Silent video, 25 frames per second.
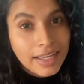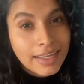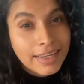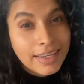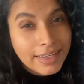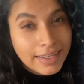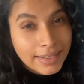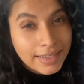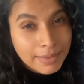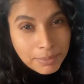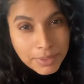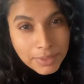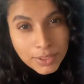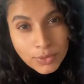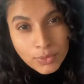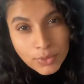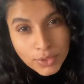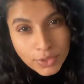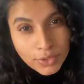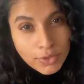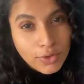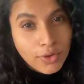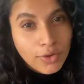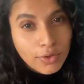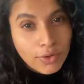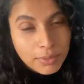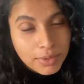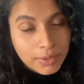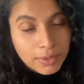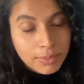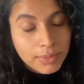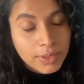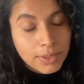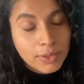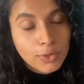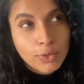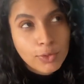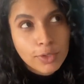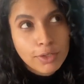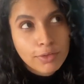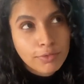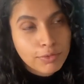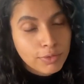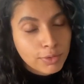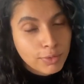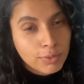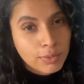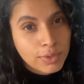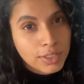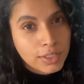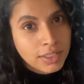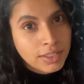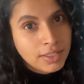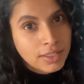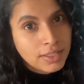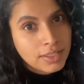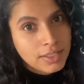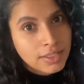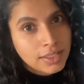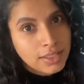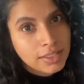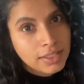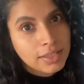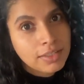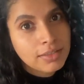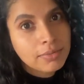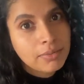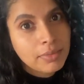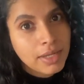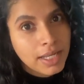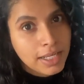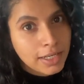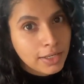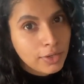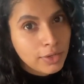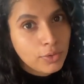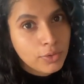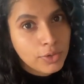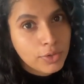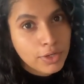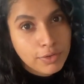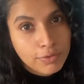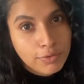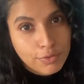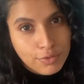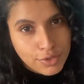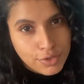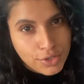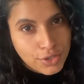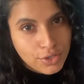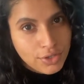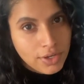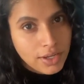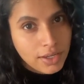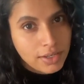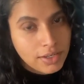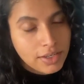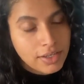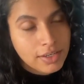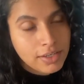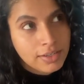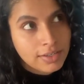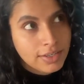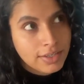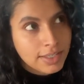Let me know in the comment below if you wanna see the Mangalorean fish curry